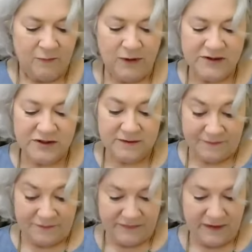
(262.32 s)
Which
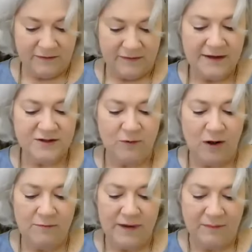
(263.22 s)
that to
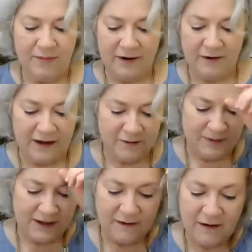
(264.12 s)
all may better yet
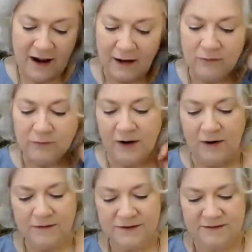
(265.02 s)
appear, I will
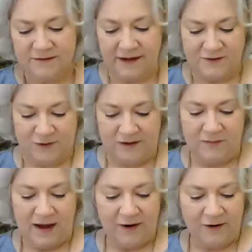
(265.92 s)
rehearse that will in
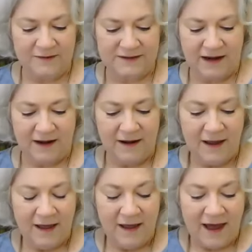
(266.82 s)
my heard say,
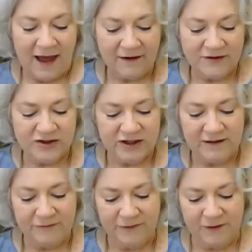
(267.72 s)
how she
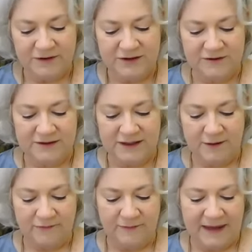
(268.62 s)
at first
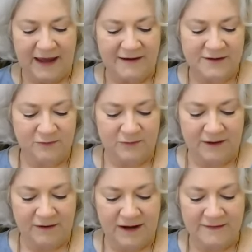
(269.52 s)
herself began to
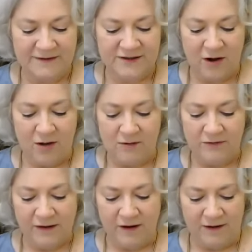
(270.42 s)
rear against all
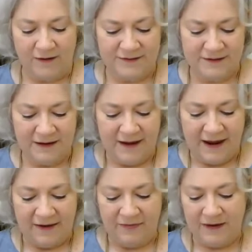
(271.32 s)
the gods,
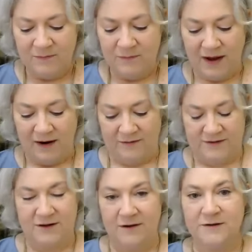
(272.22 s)
and the empire
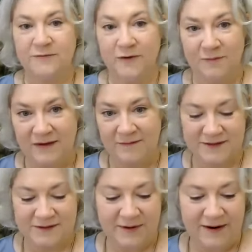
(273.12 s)
sought from them
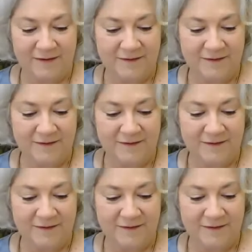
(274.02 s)
to bear.